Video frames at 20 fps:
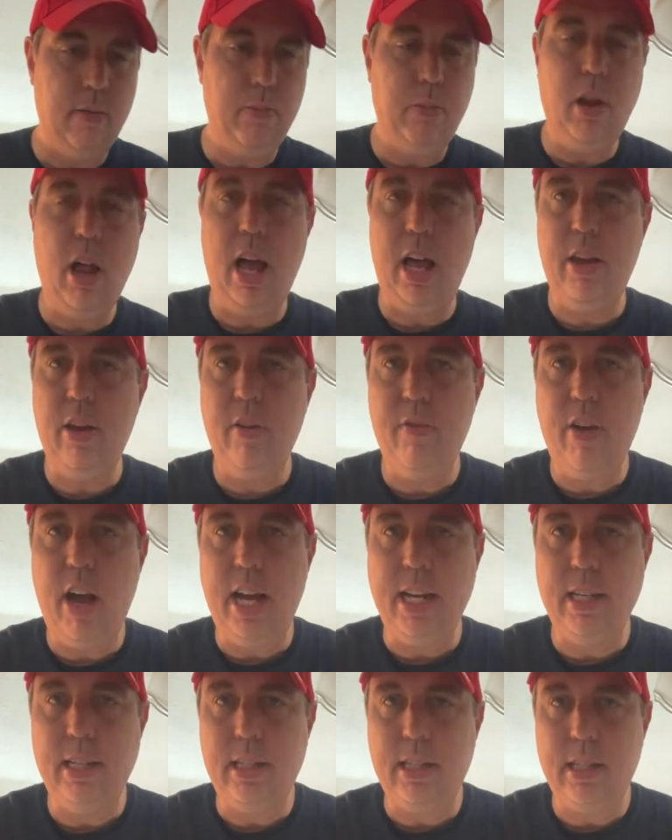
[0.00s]
plot
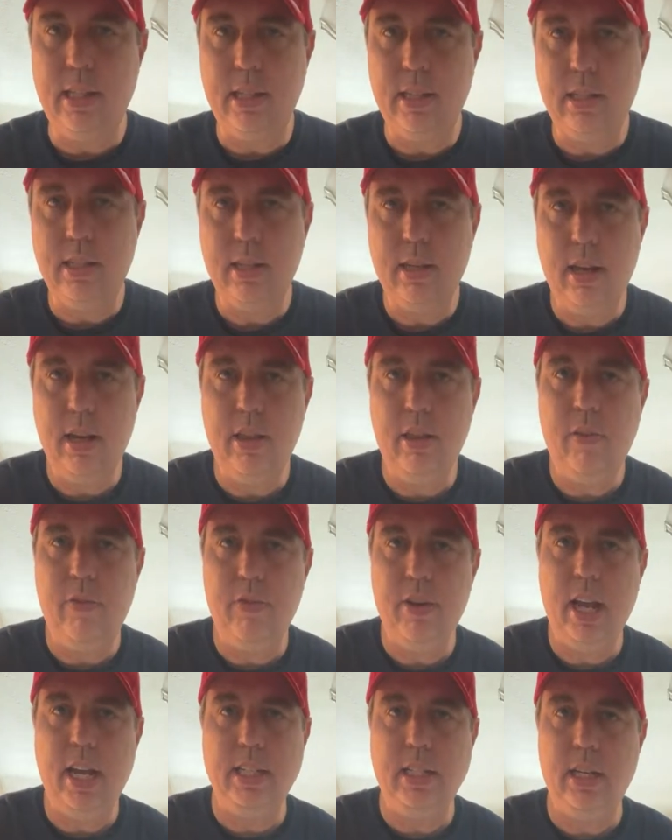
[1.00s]
device in the
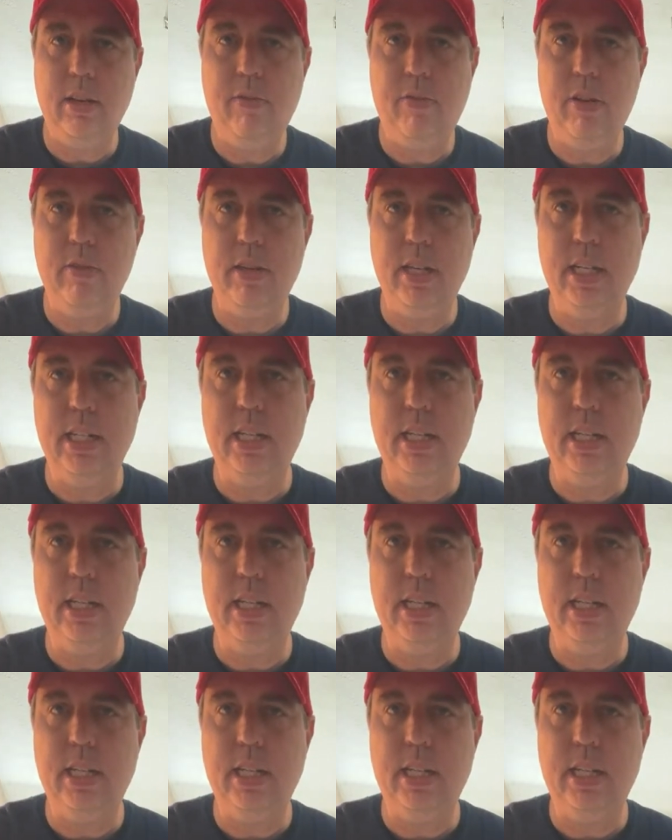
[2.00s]
1950s,